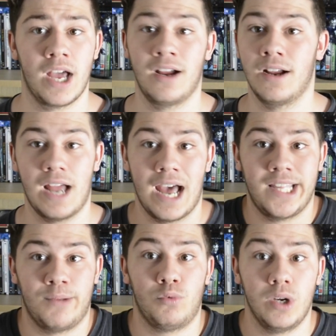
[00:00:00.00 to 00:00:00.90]
and has
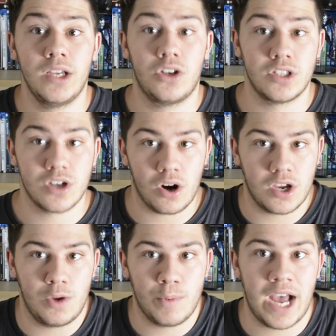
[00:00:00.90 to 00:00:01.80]
some really good dark
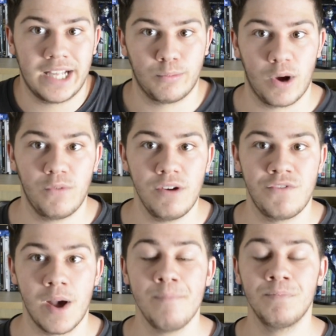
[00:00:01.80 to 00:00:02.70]
humor as well with
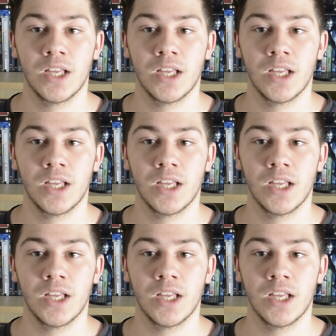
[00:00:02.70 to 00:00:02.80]
it.